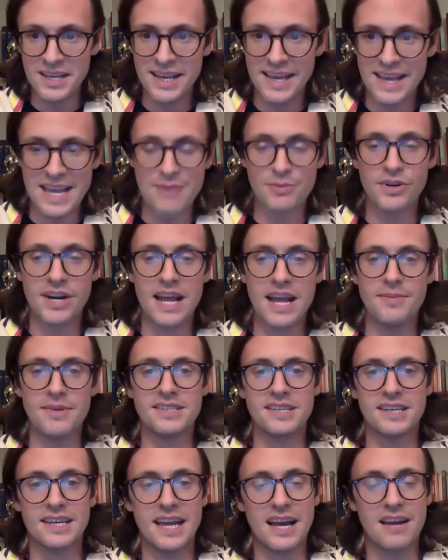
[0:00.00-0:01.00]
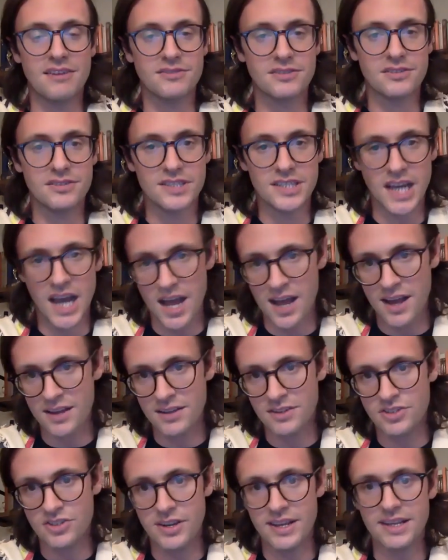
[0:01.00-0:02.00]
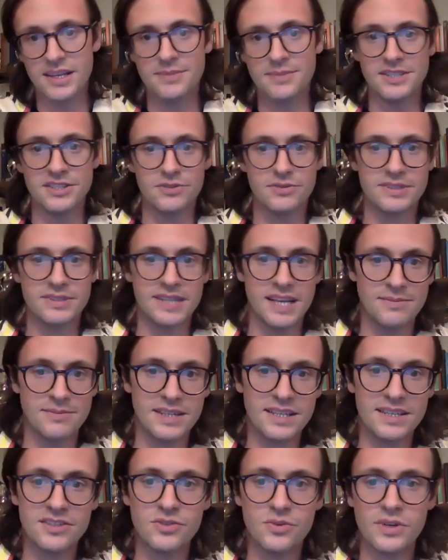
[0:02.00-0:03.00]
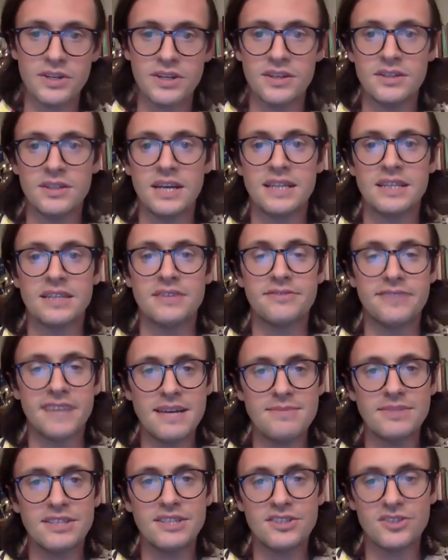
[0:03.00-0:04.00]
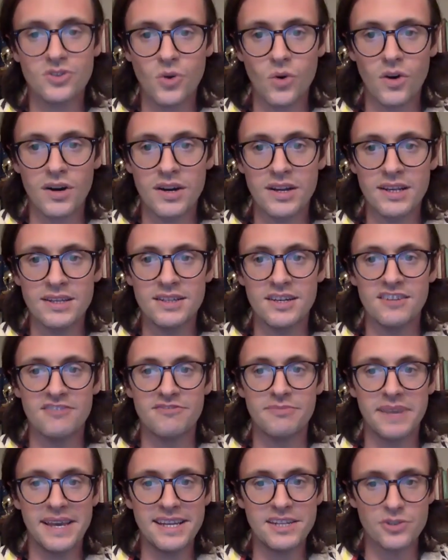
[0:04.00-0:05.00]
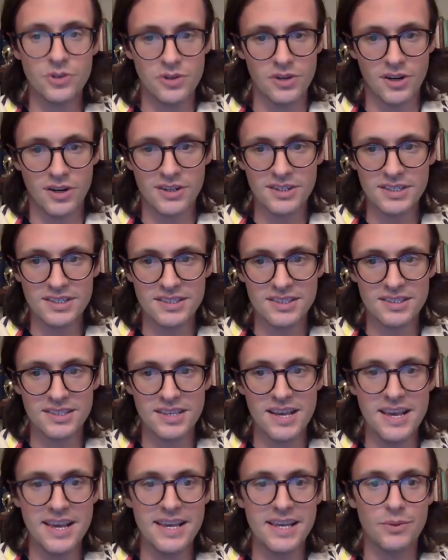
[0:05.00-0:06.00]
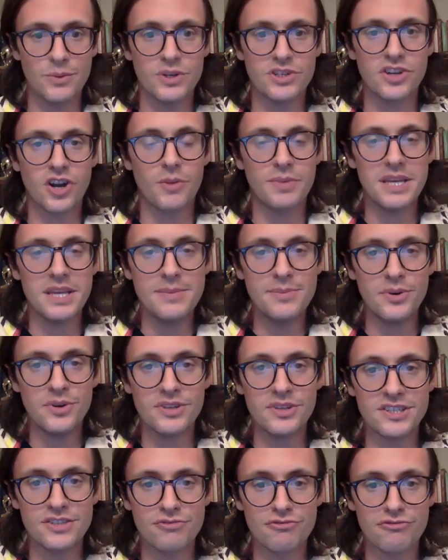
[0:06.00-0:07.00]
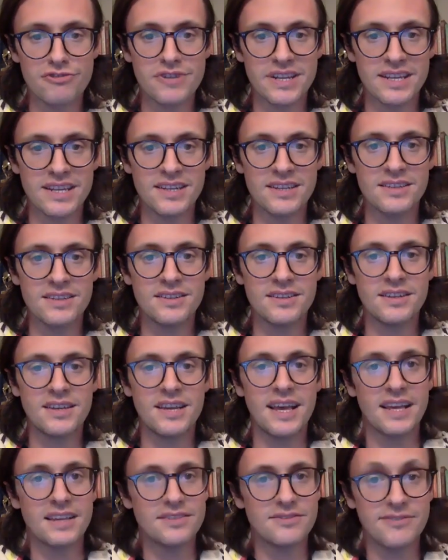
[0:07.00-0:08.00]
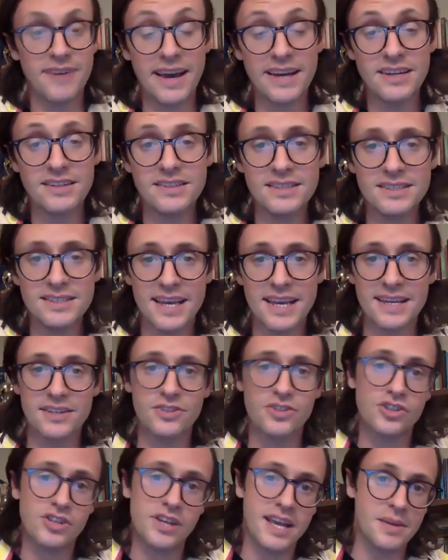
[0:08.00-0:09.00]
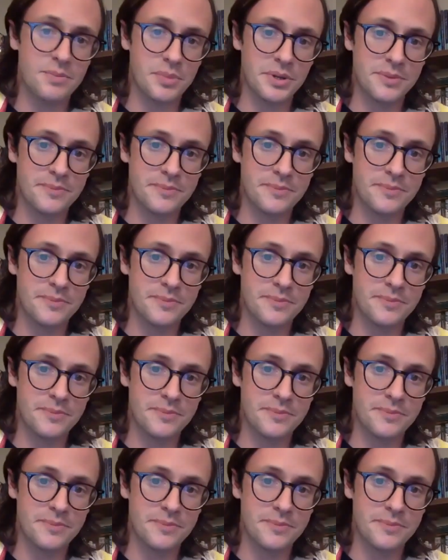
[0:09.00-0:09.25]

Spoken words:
Abraham has encountered God, Jacob is renamed Israel, and the family story of patriarchs in which our people is rooted has finally taken shape.